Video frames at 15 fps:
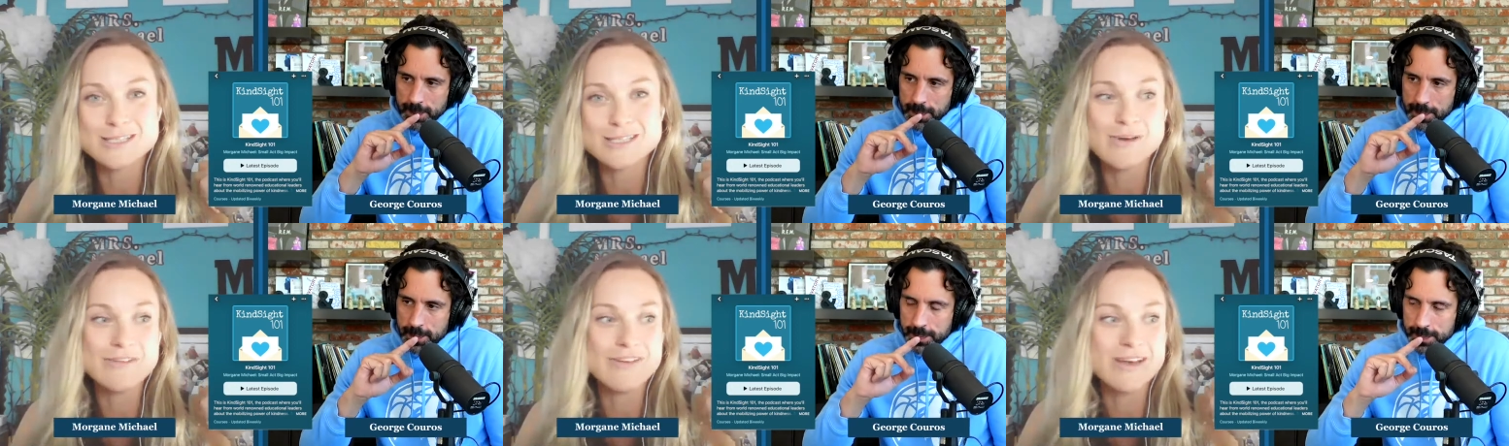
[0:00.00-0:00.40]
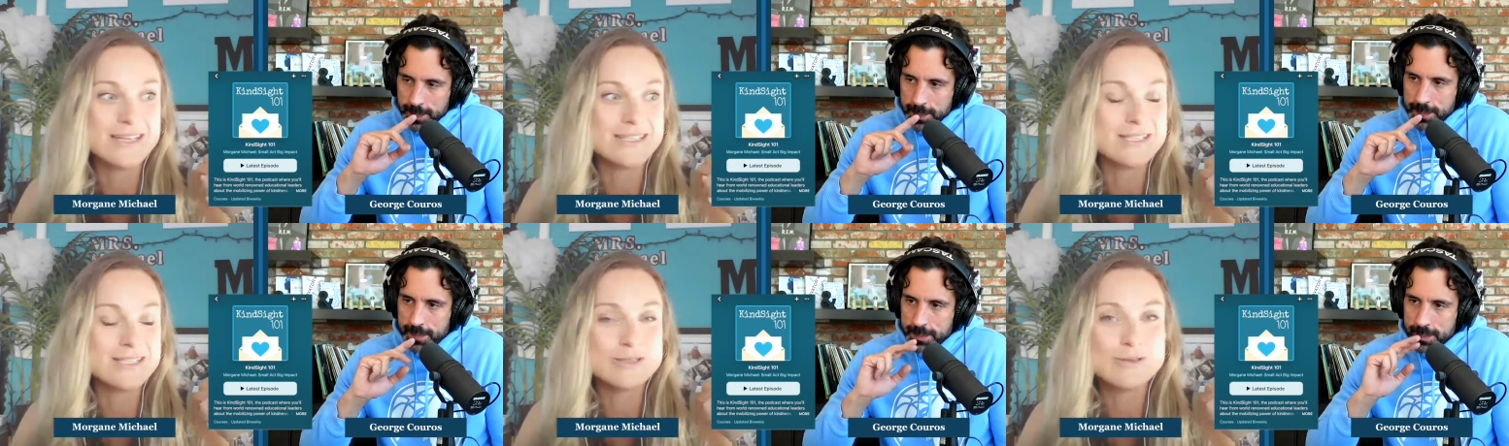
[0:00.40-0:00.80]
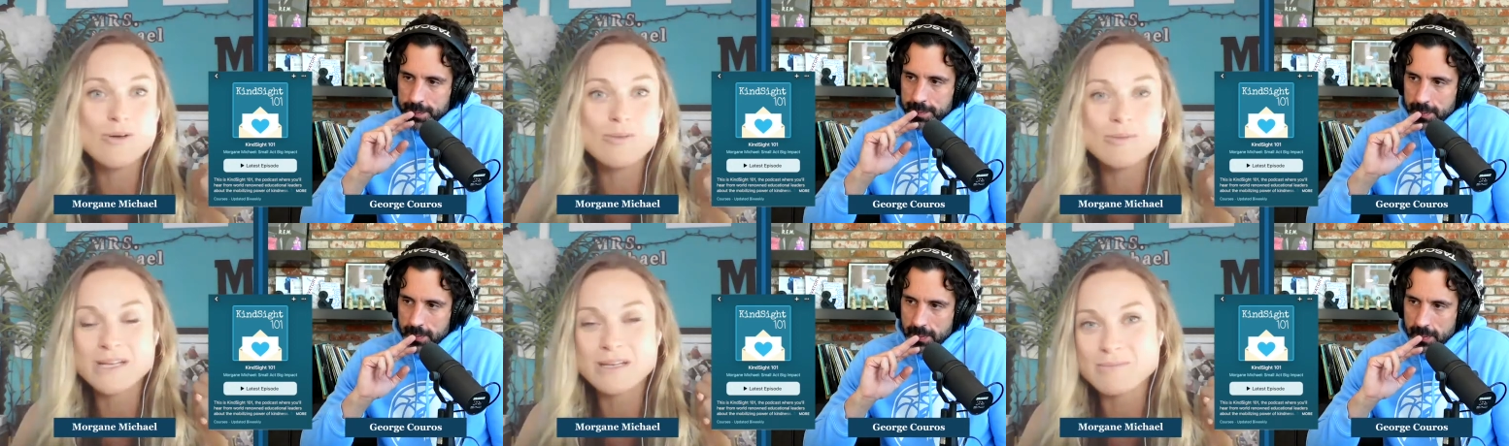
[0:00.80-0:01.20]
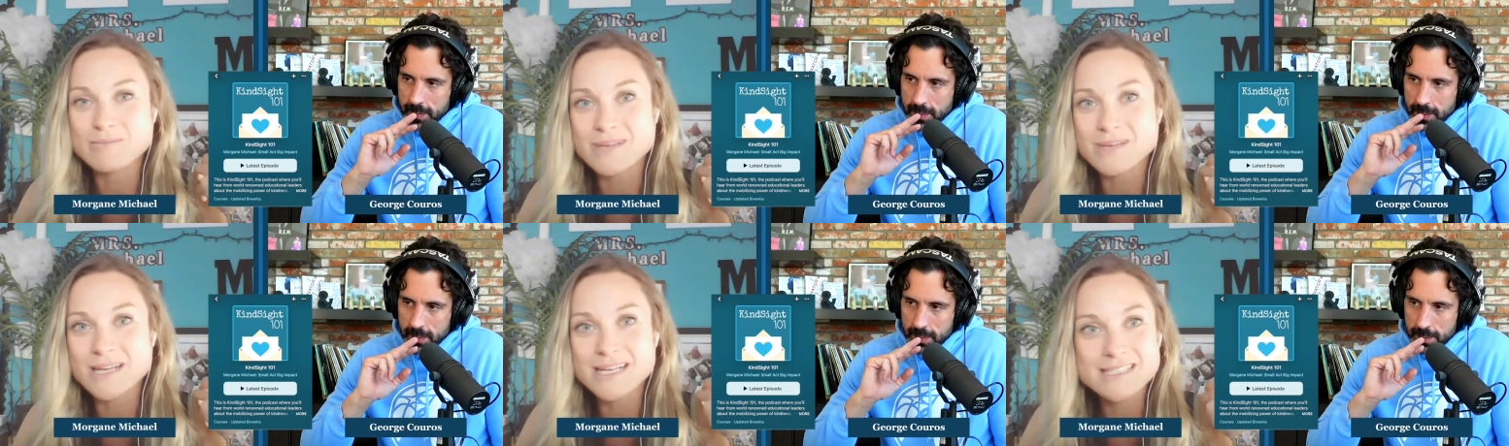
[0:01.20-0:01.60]
Speaker 1: that have talked about
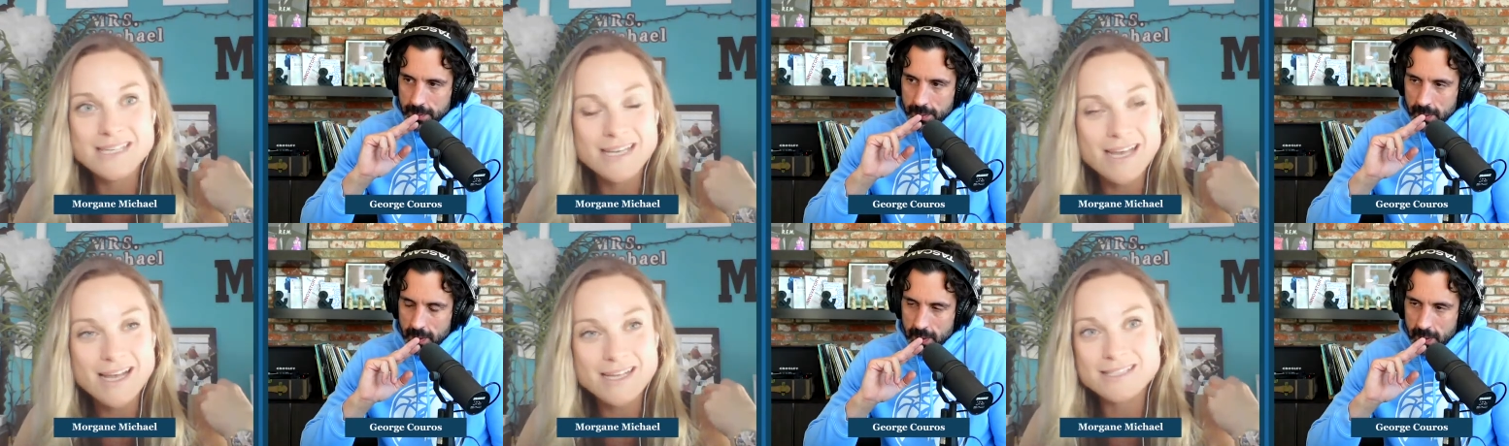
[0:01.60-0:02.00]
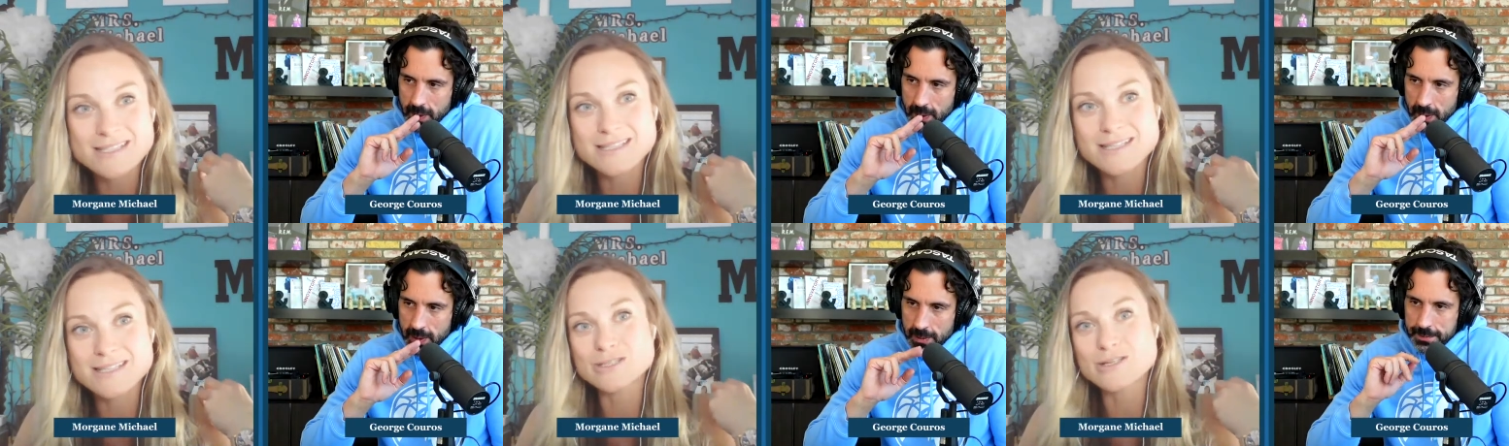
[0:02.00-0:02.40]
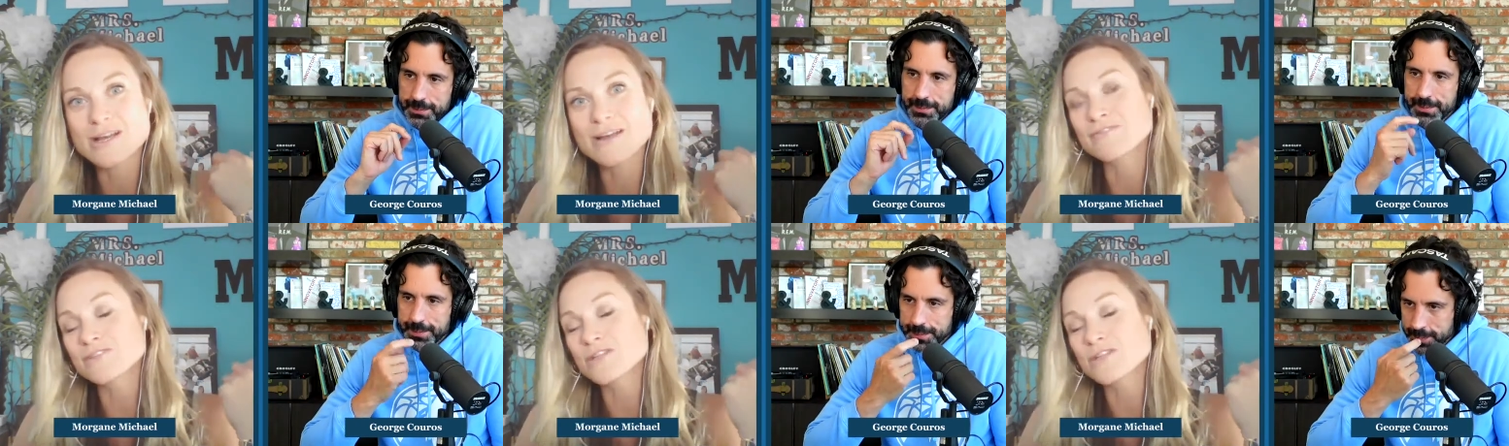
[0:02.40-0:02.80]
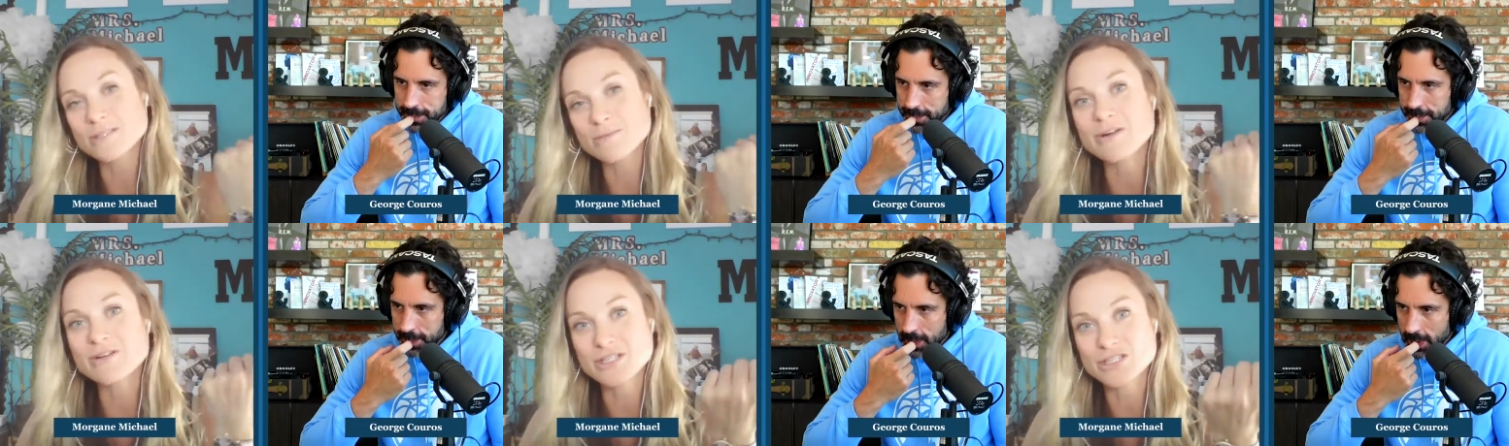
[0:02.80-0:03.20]
education specifically, or
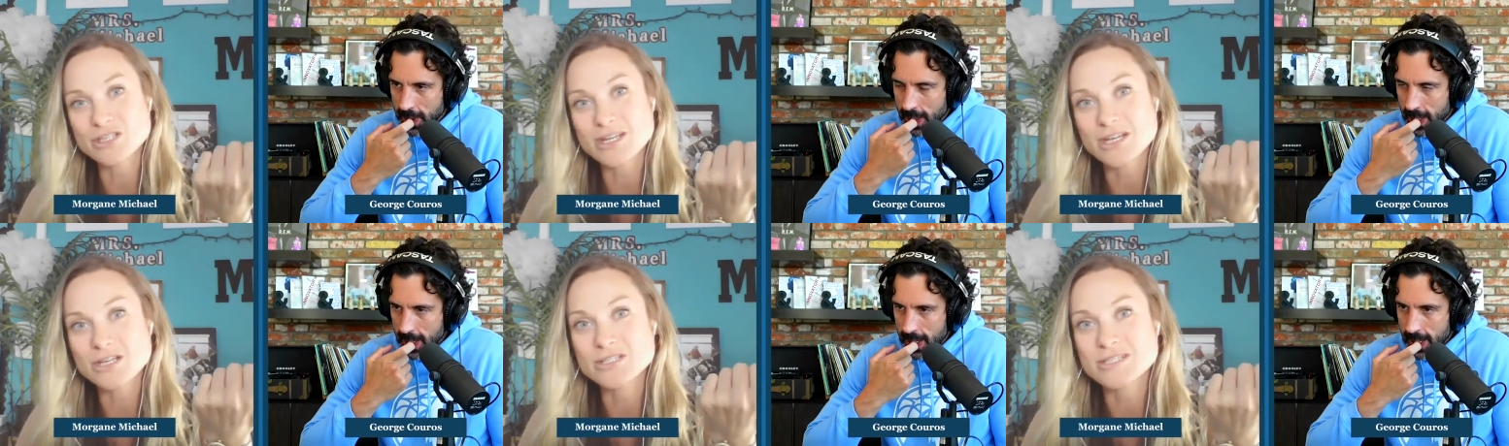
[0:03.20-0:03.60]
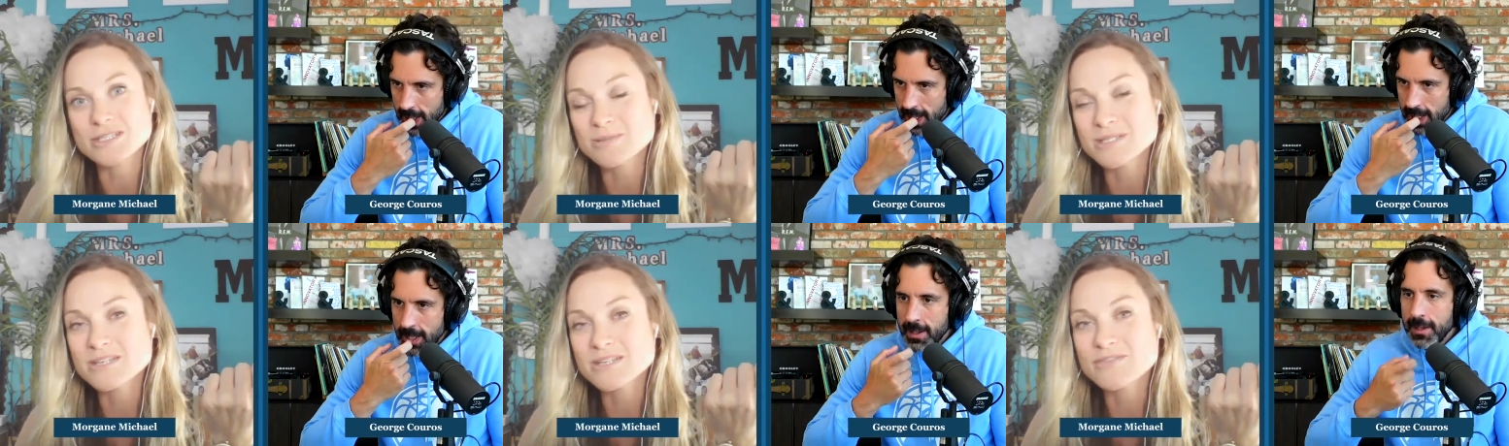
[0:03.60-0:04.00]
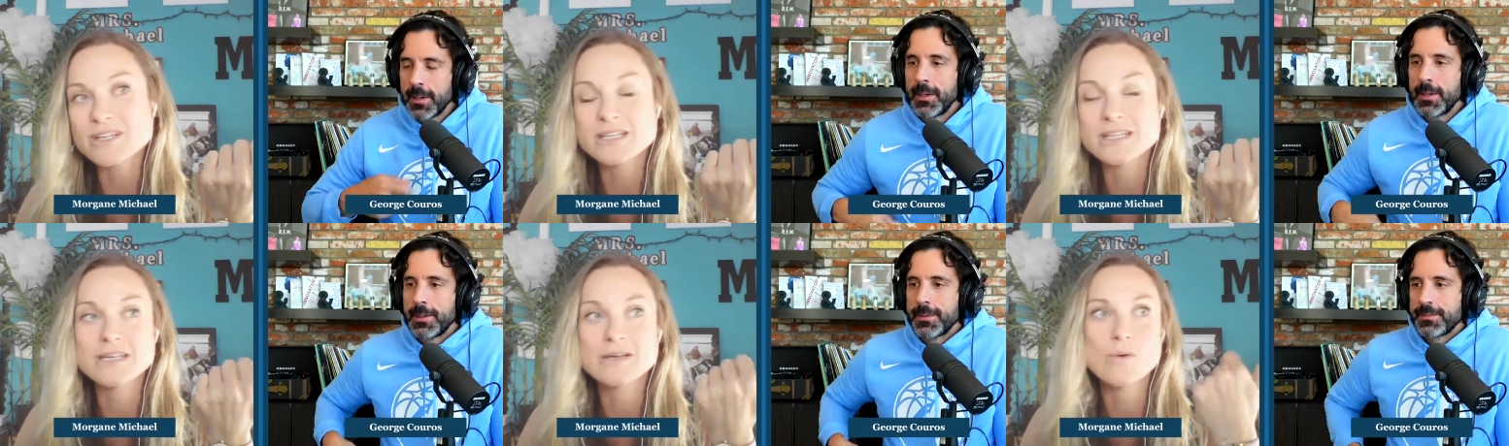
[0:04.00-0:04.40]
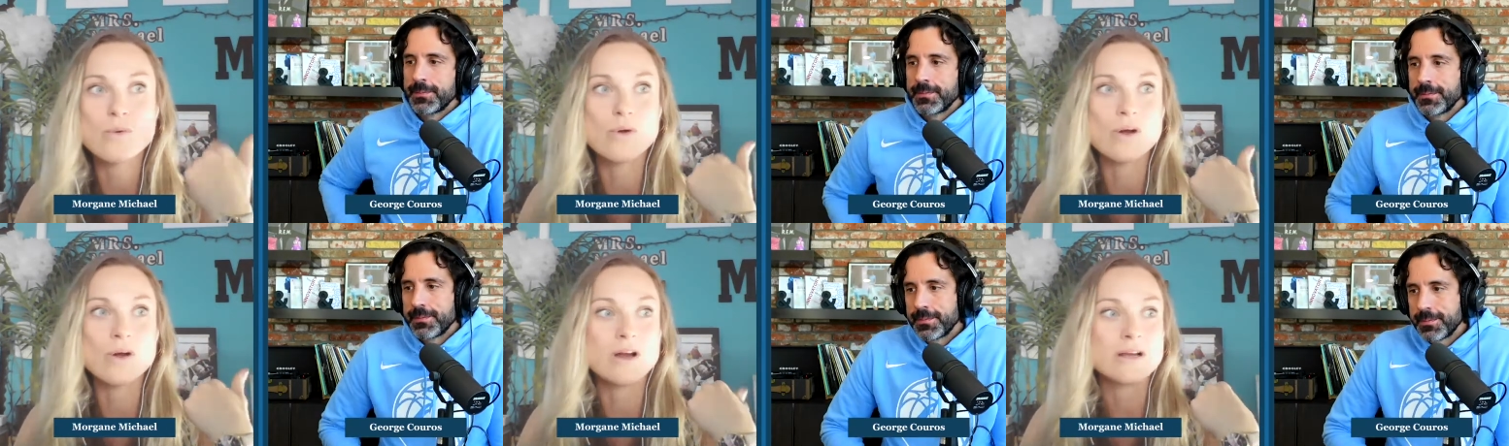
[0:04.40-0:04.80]
psychologists who have
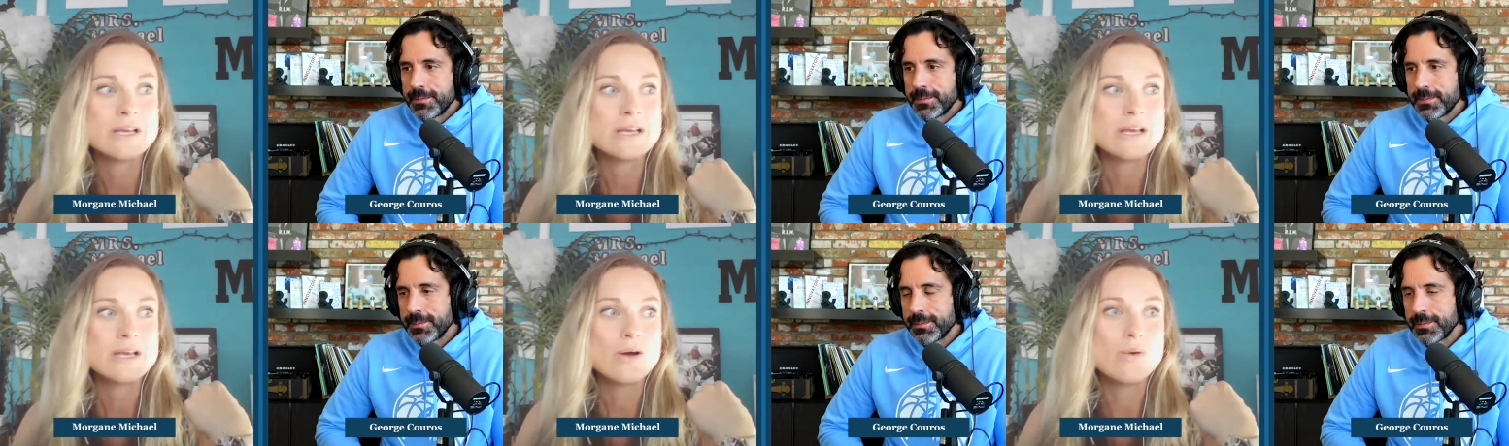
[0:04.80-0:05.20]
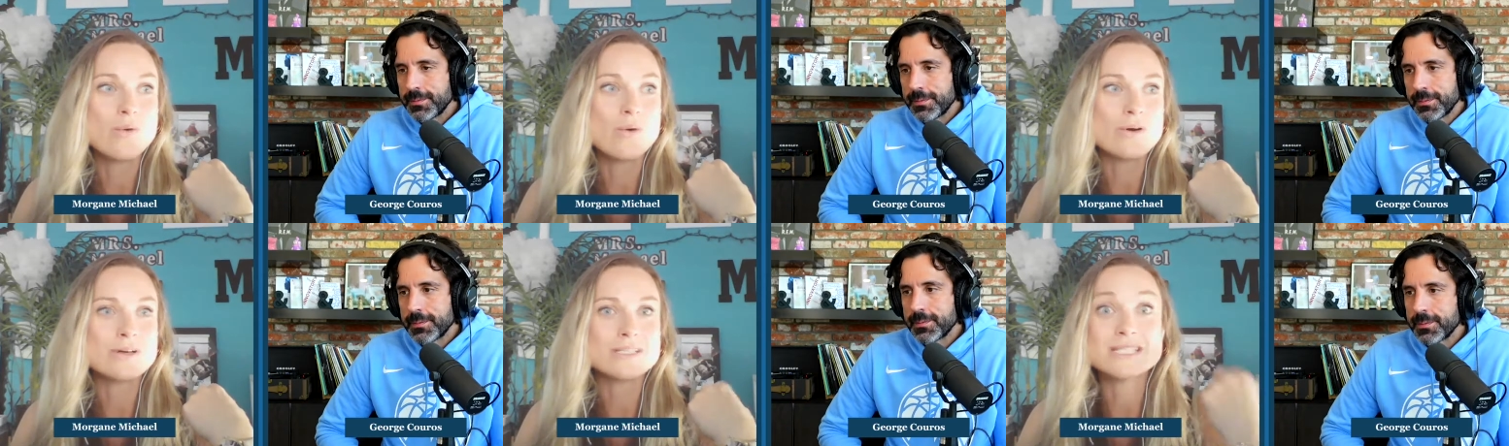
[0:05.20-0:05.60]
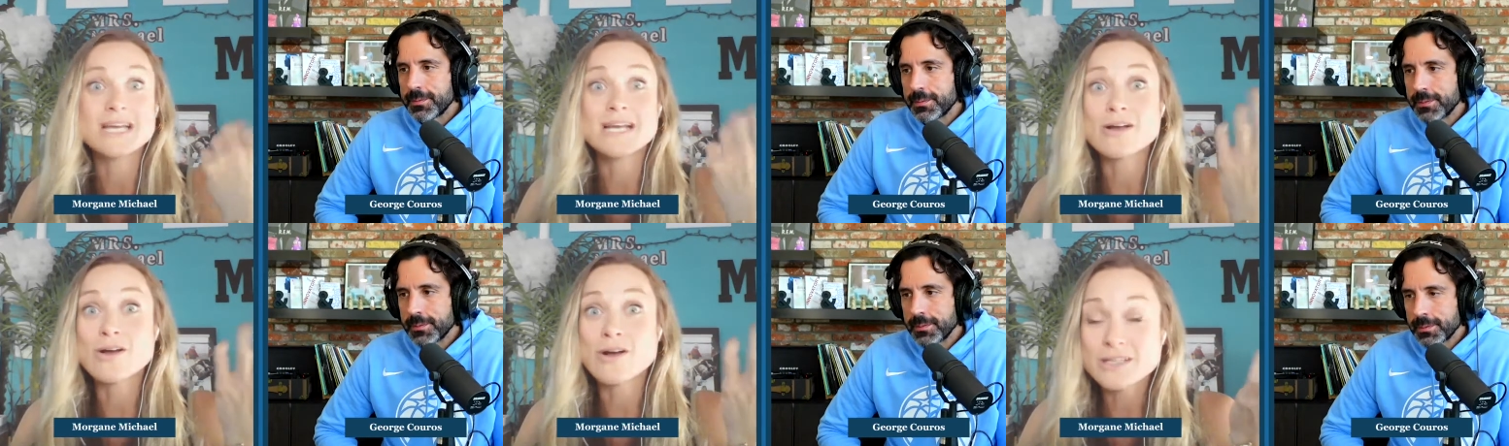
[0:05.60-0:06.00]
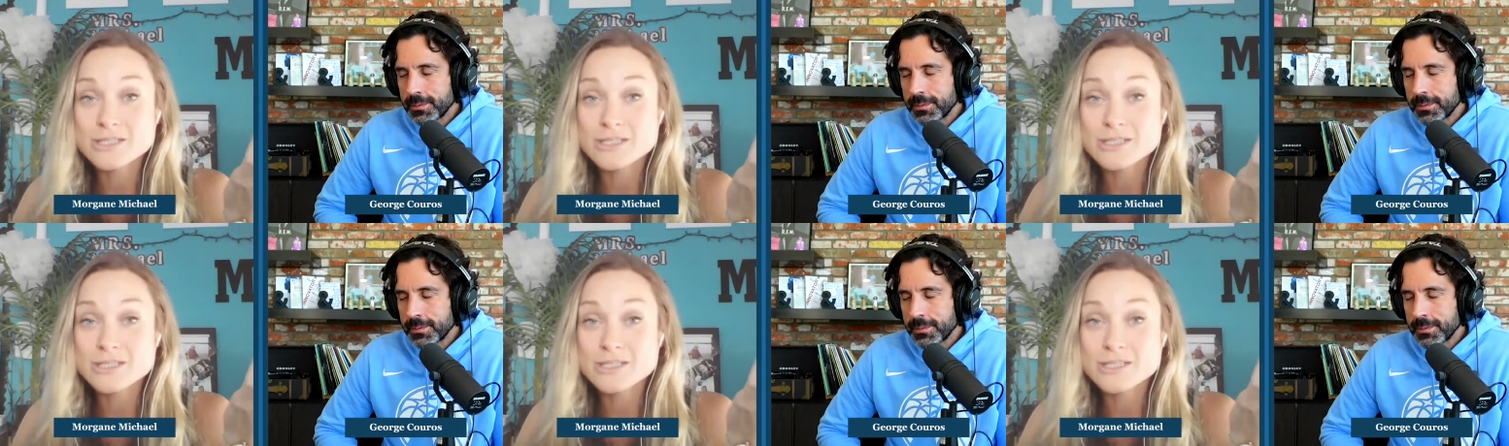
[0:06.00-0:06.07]
talked about human connection